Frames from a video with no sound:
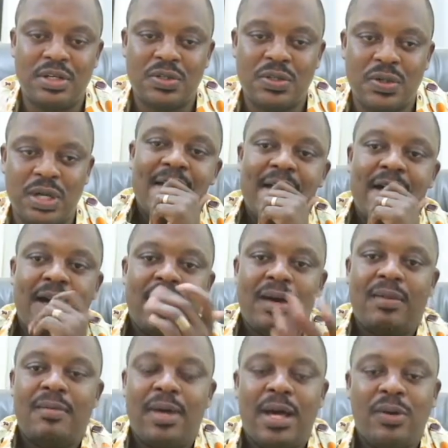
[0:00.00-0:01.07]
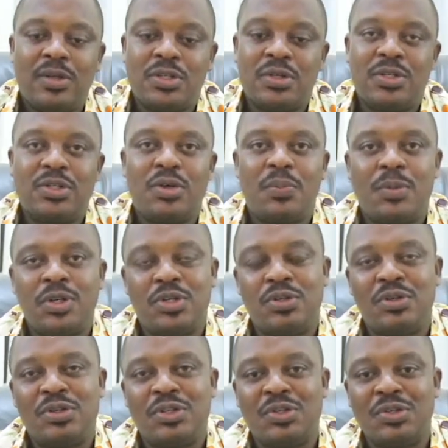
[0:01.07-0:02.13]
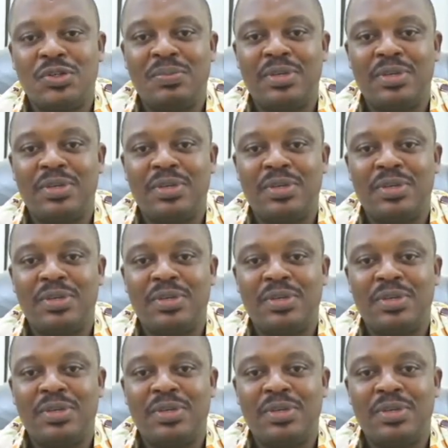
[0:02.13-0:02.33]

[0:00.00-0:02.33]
So I was also opportune to